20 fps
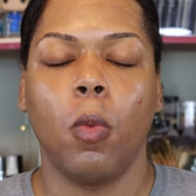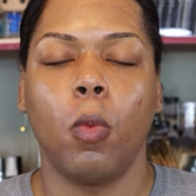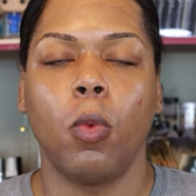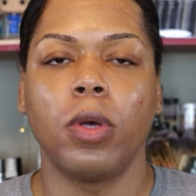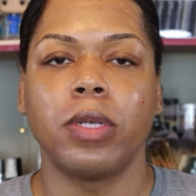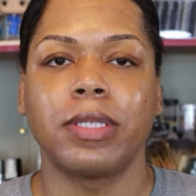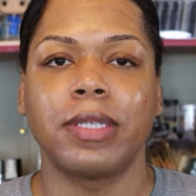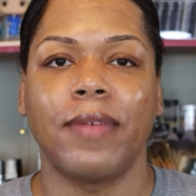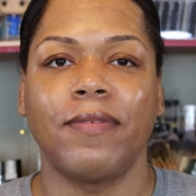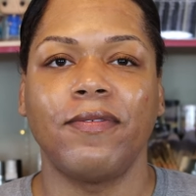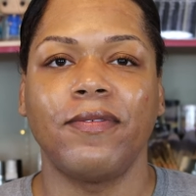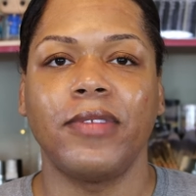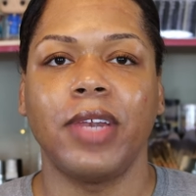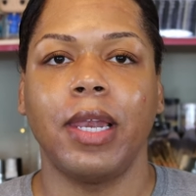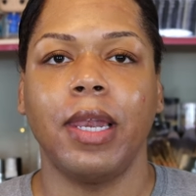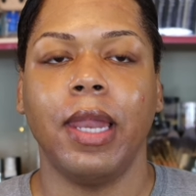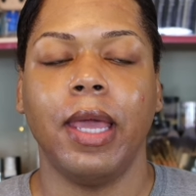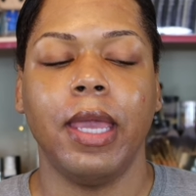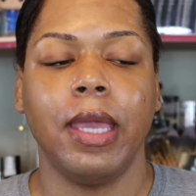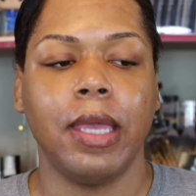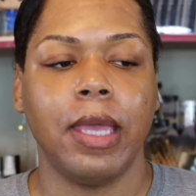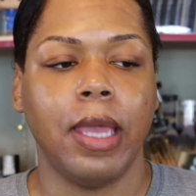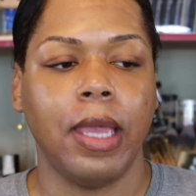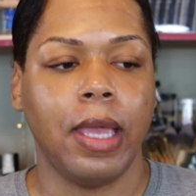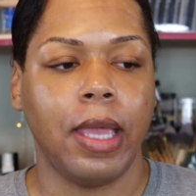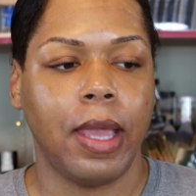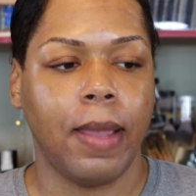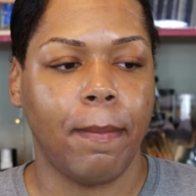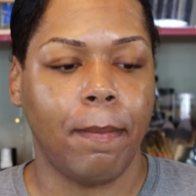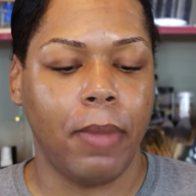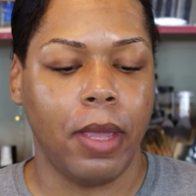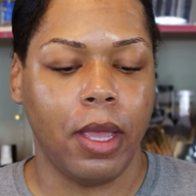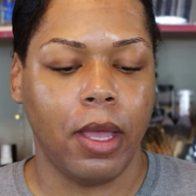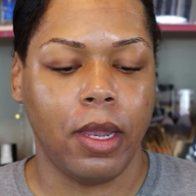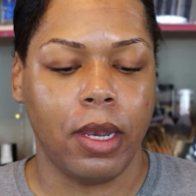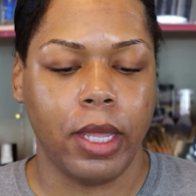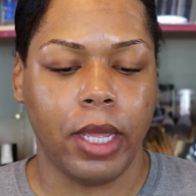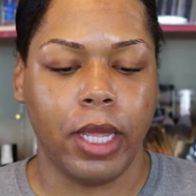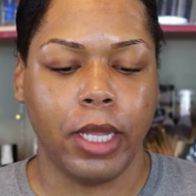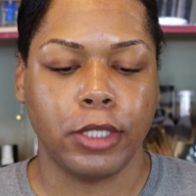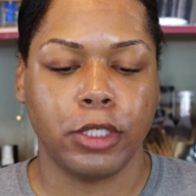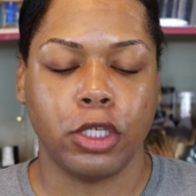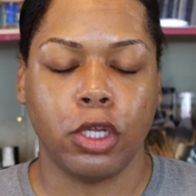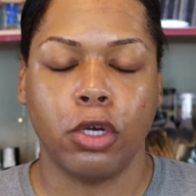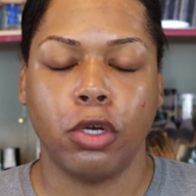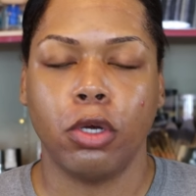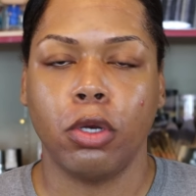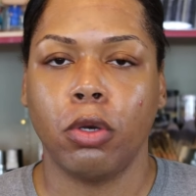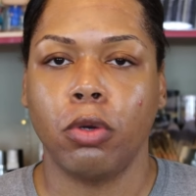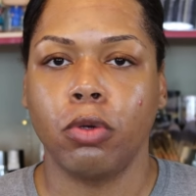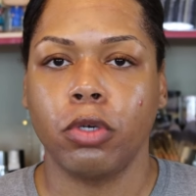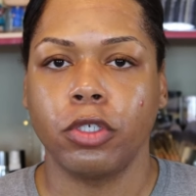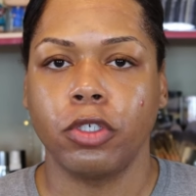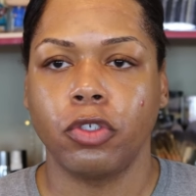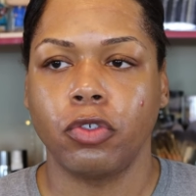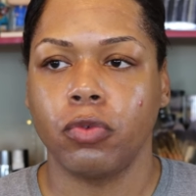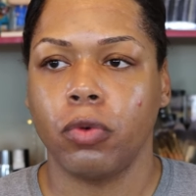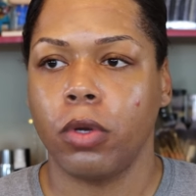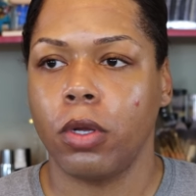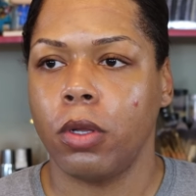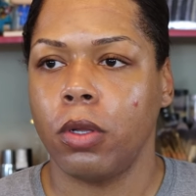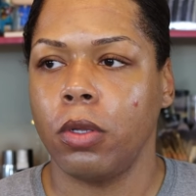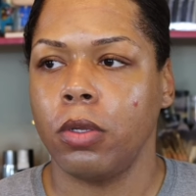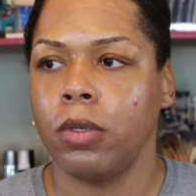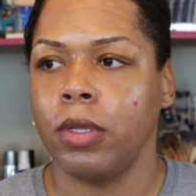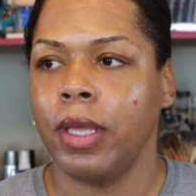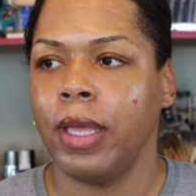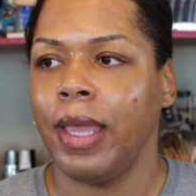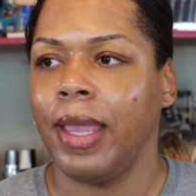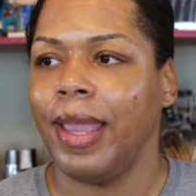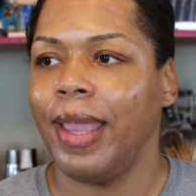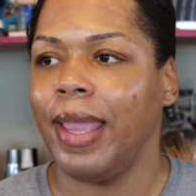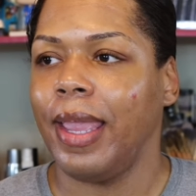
was flaking and peeling to no control.